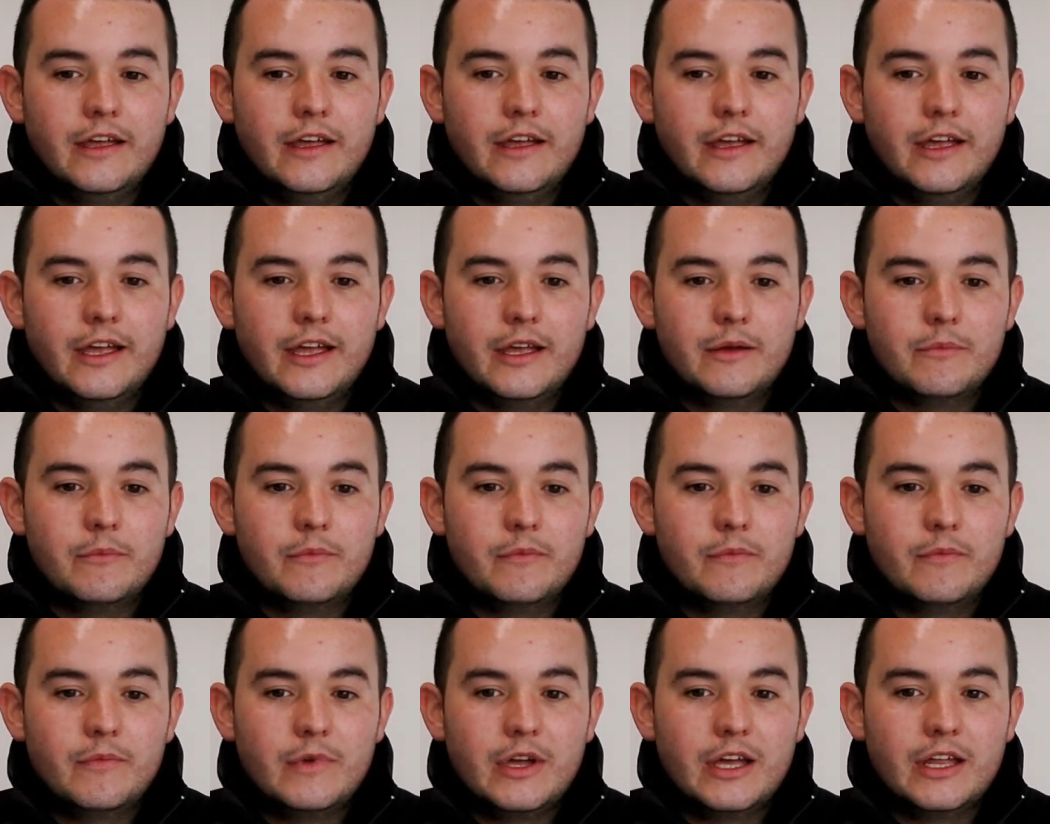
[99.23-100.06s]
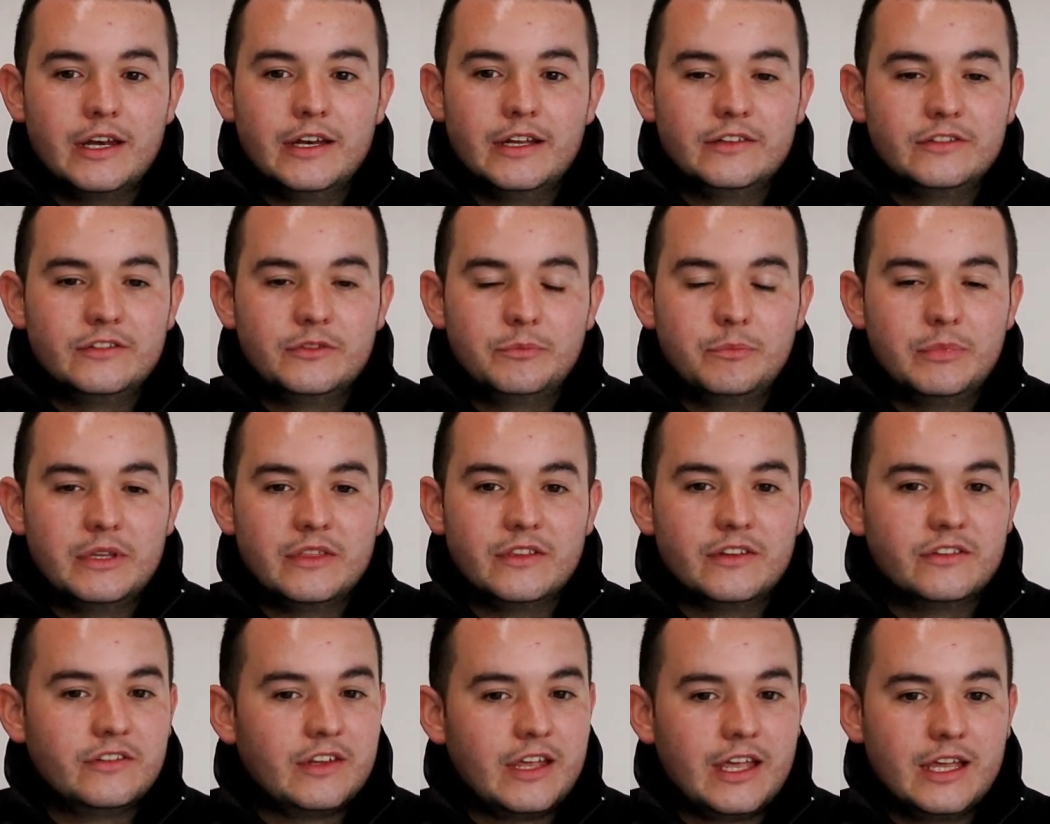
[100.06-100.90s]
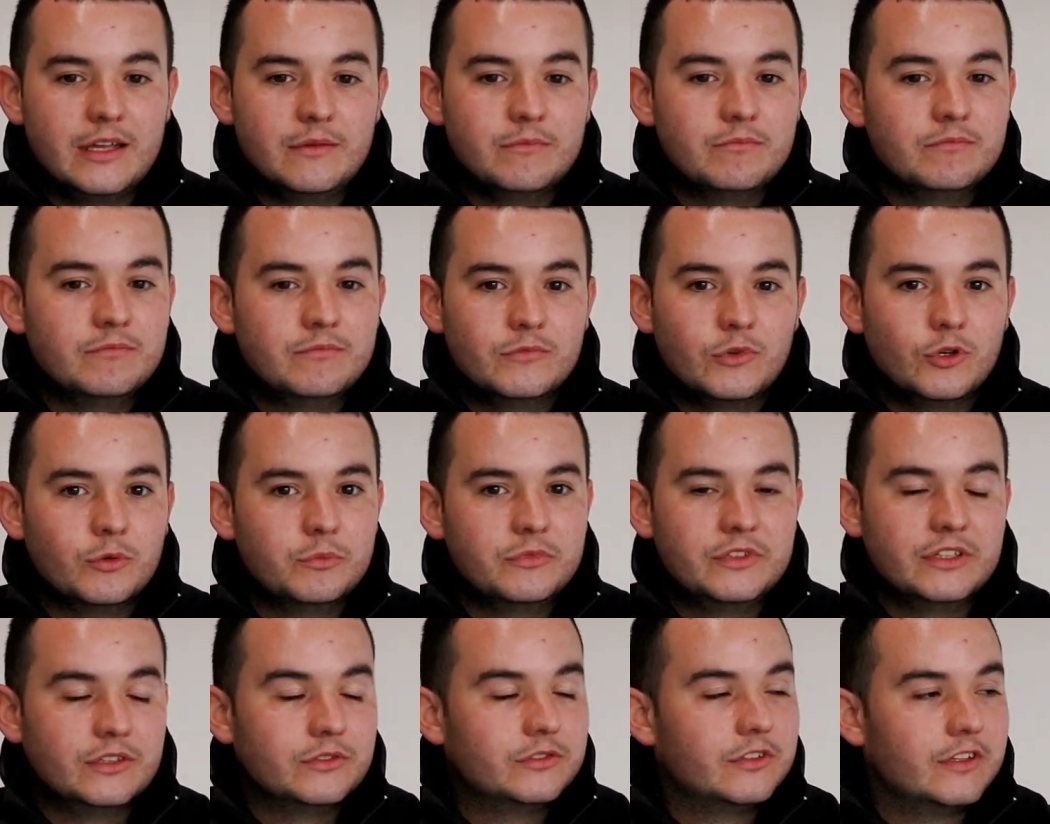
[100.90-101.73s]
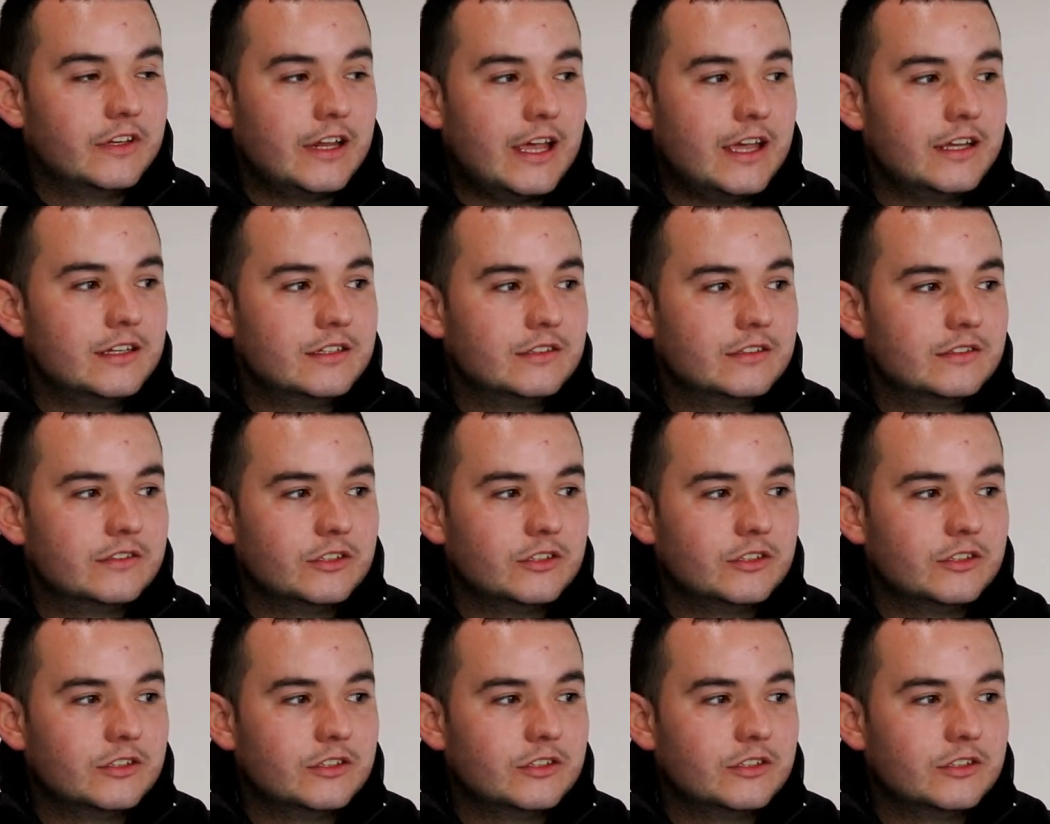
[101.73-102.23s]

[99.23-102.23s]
and it's been the same up till today.